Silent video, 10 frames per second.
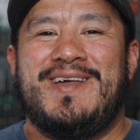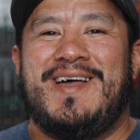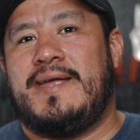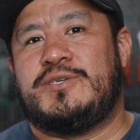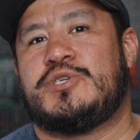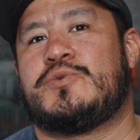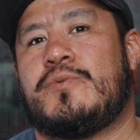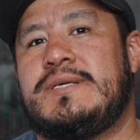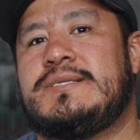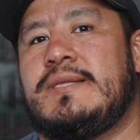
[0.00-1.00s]
I just
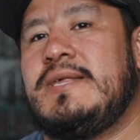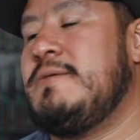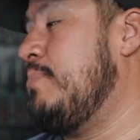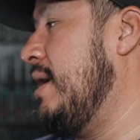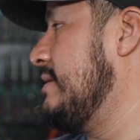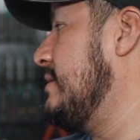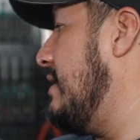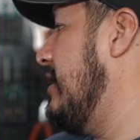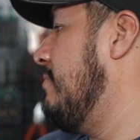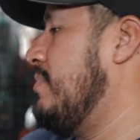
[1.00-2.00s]
recently picked
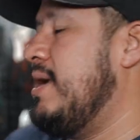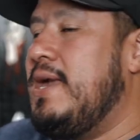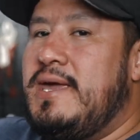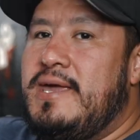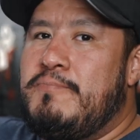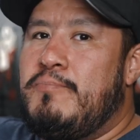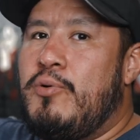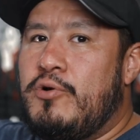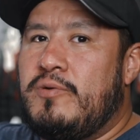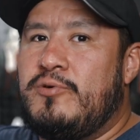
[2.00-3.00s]
up a
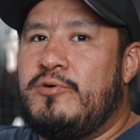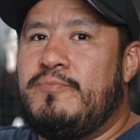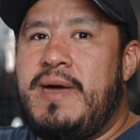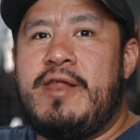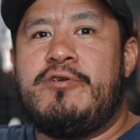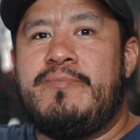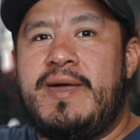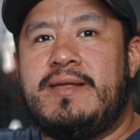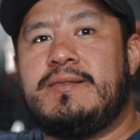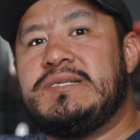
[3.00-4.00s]
portable battery
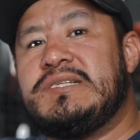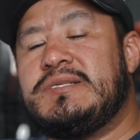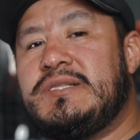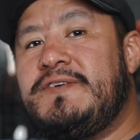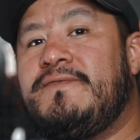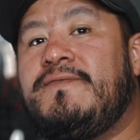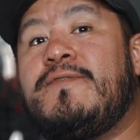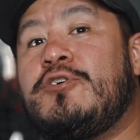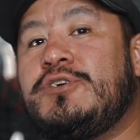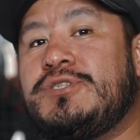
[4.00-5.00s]
bank. This is the
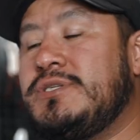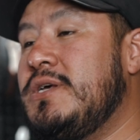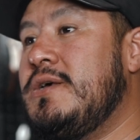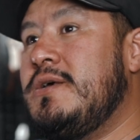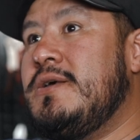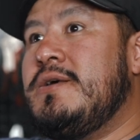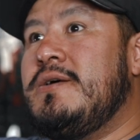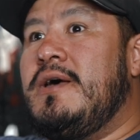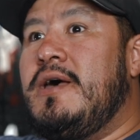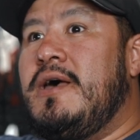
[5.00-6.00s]
first
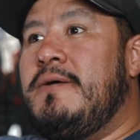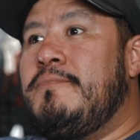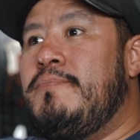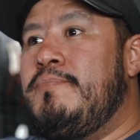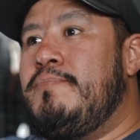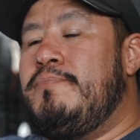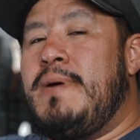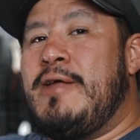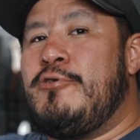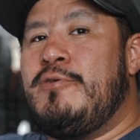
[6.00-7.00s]

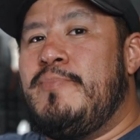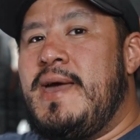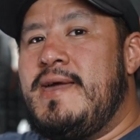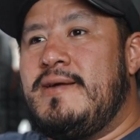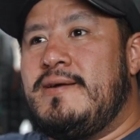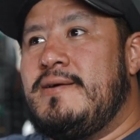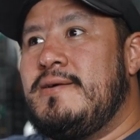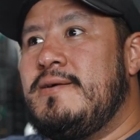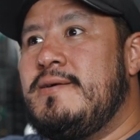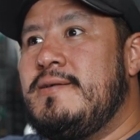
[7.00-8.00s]
battery bank
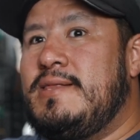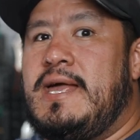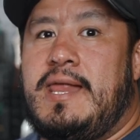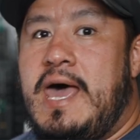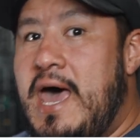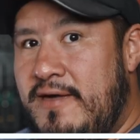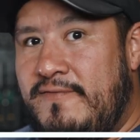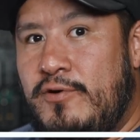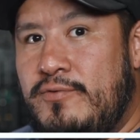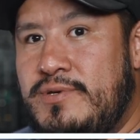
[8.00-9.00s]
that
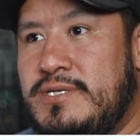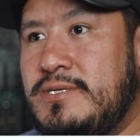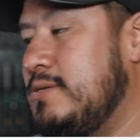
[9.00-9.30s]
I've owned.